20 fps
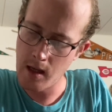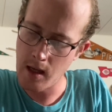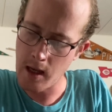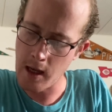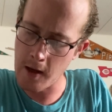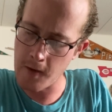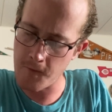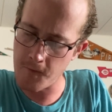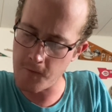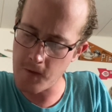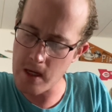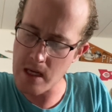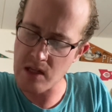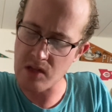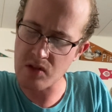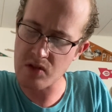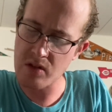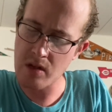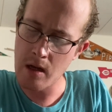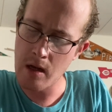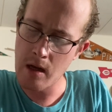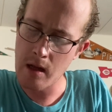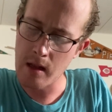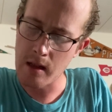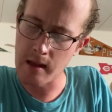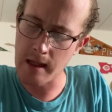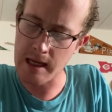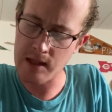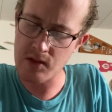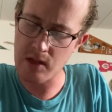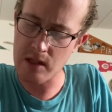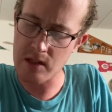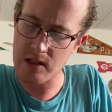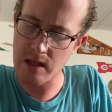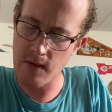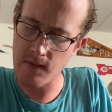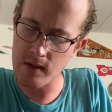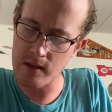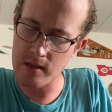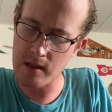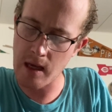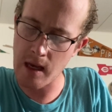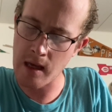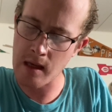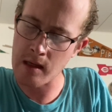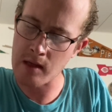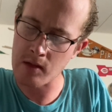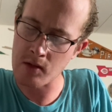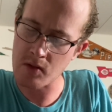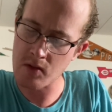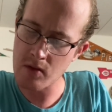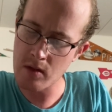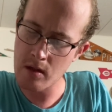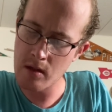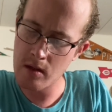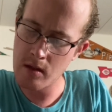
a feast lasting 7 days,